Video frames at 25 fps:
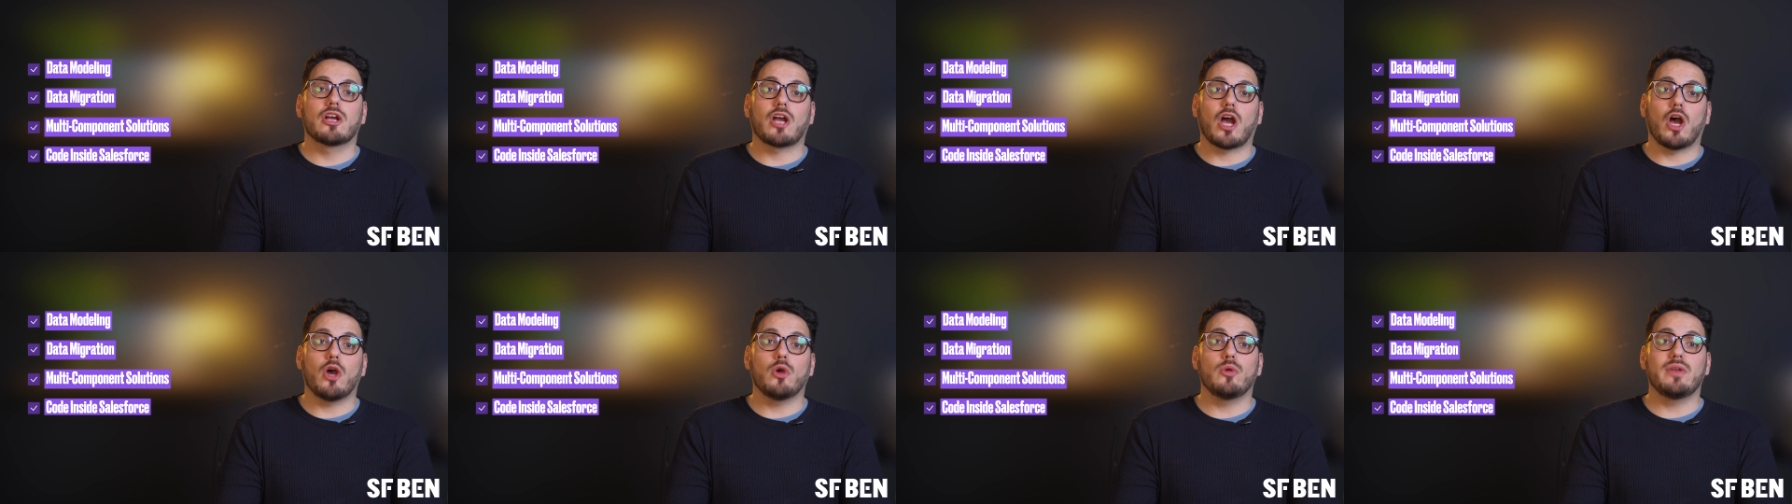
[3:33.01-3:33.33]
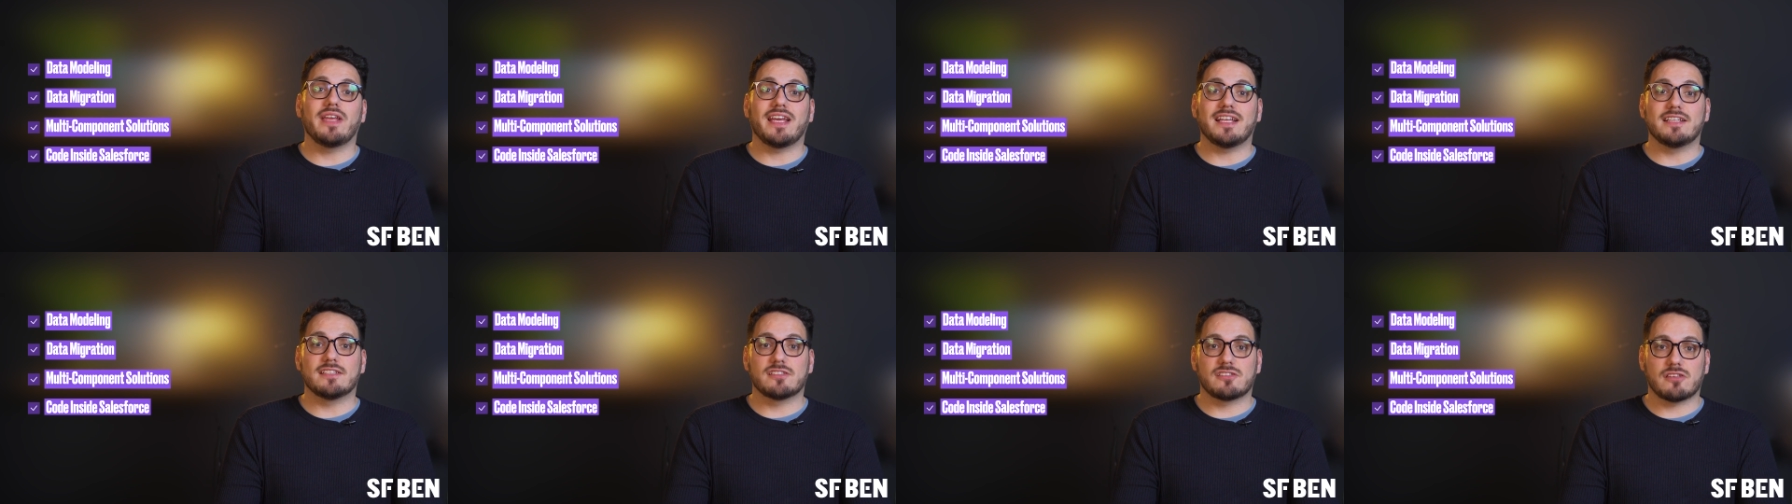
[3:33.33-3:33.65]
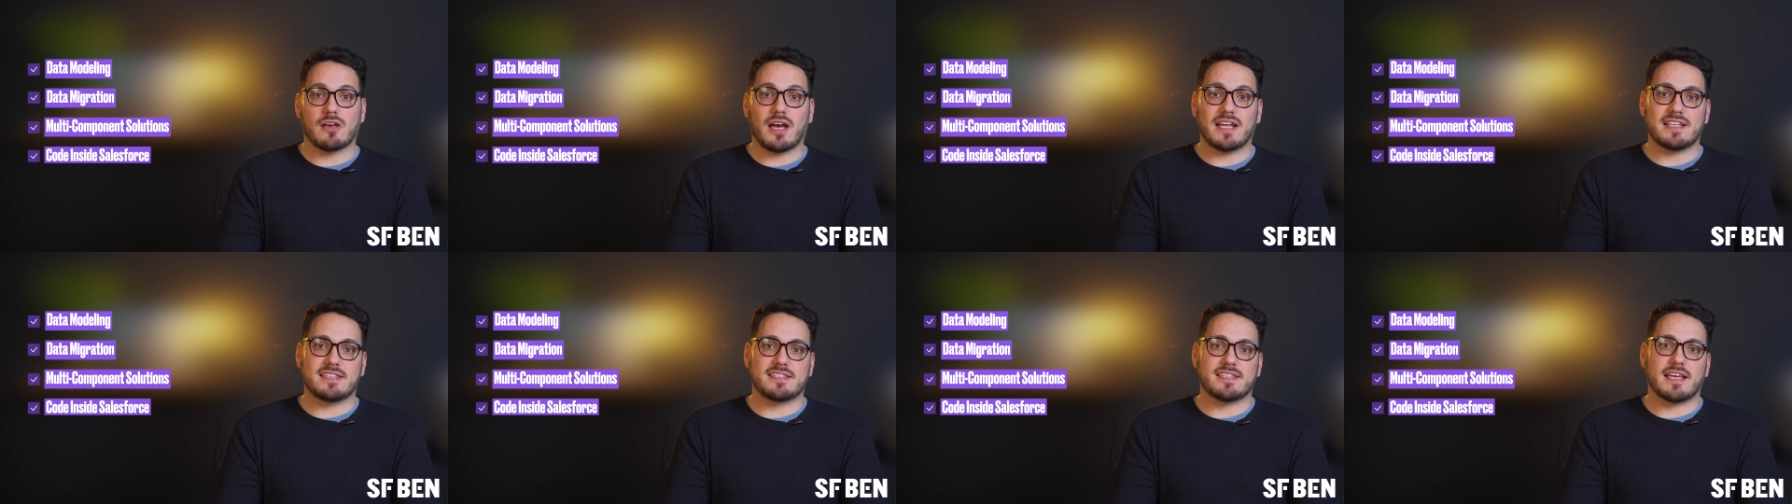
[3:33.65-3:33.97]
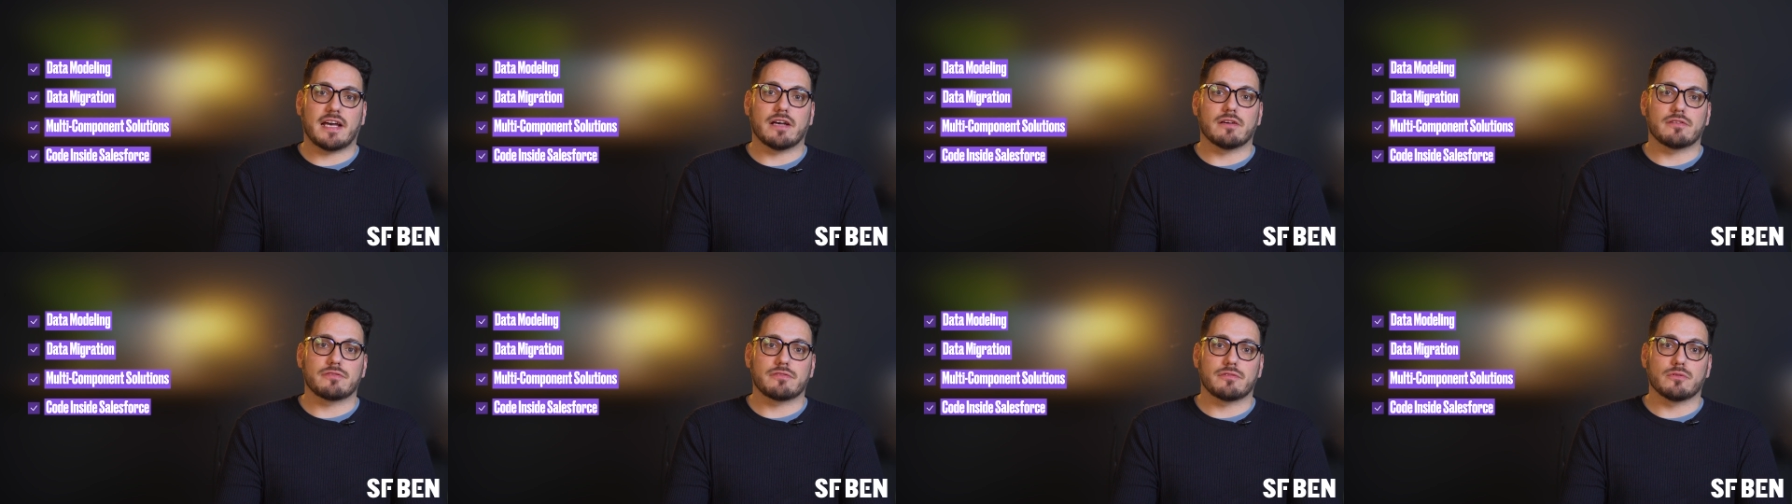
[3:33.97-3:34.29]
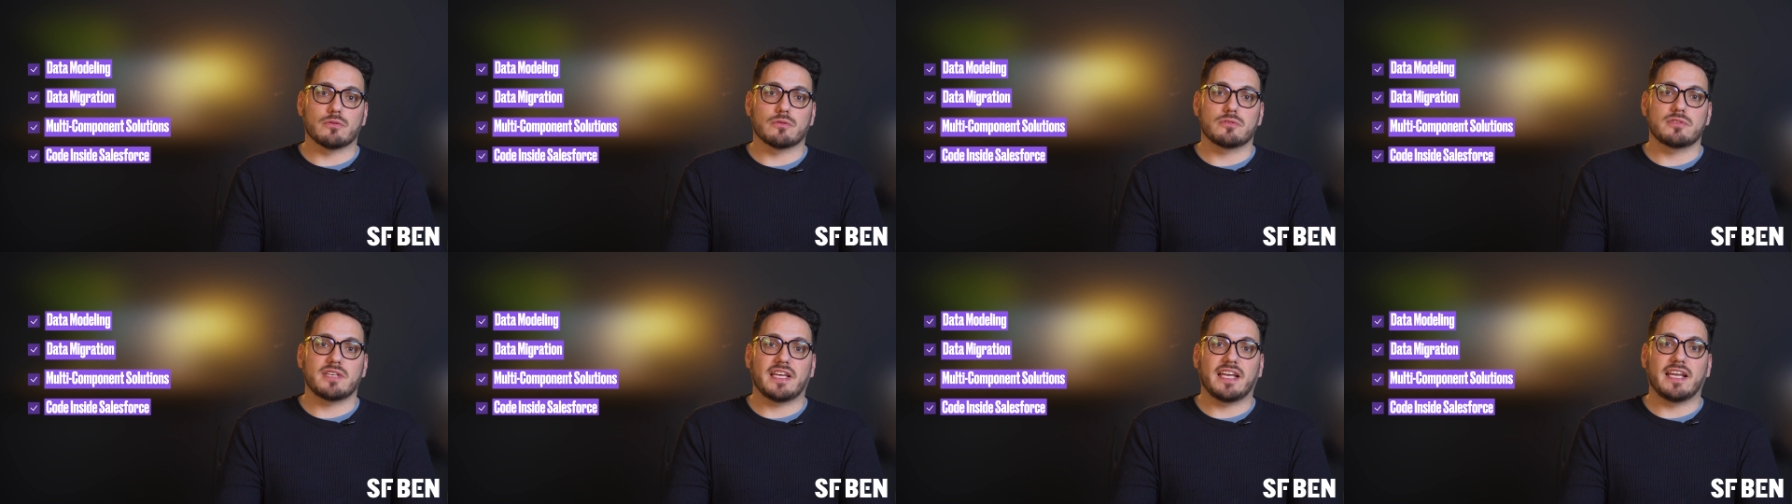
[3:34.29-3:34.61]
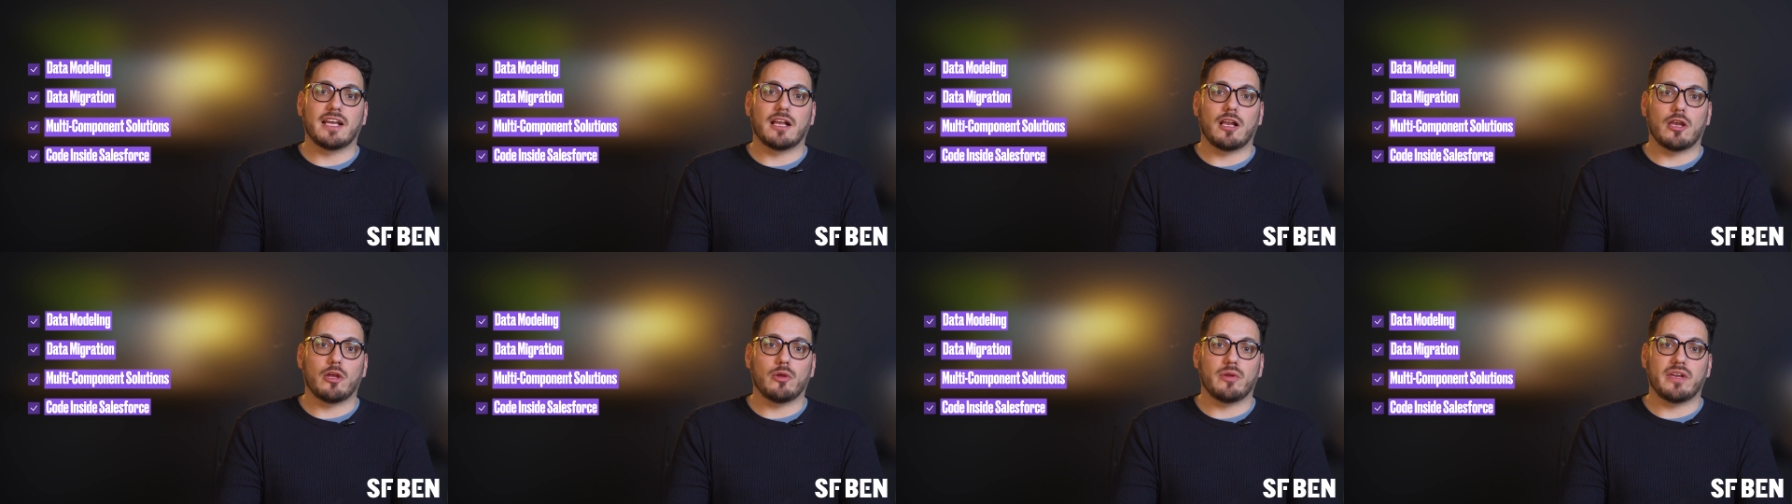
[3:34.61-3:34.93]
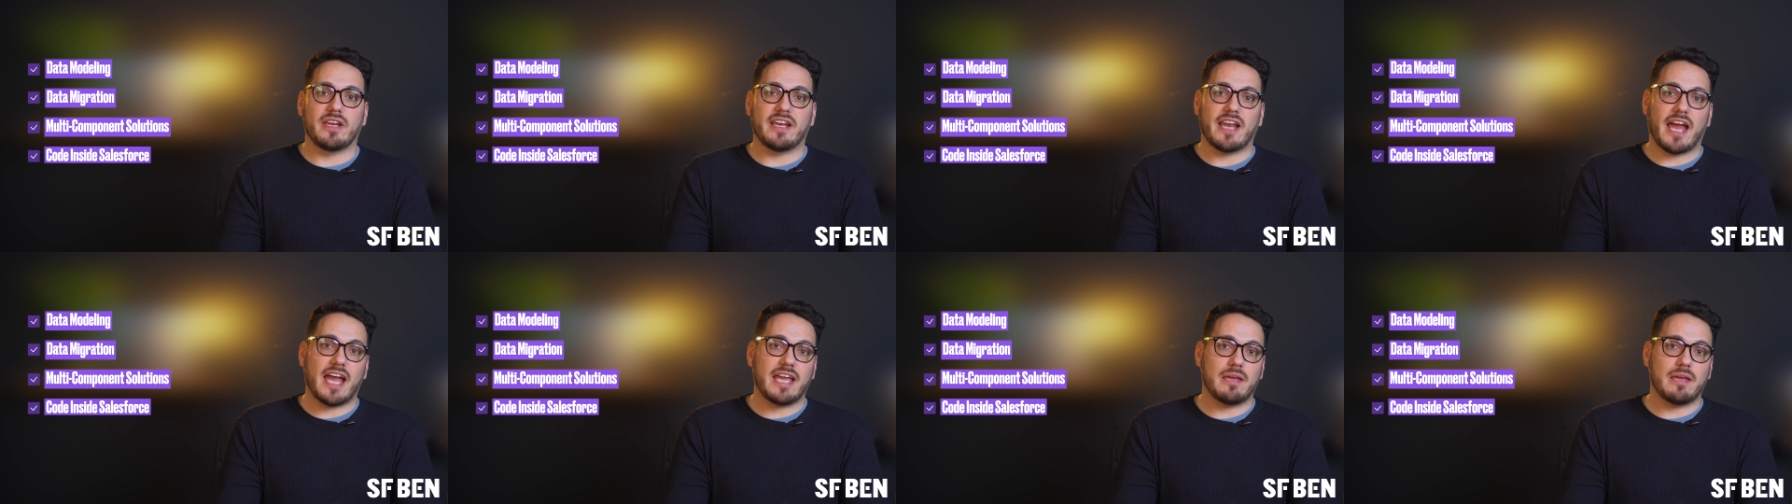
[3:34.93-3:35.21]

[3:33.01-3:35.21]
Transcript: Code inside Salesforce including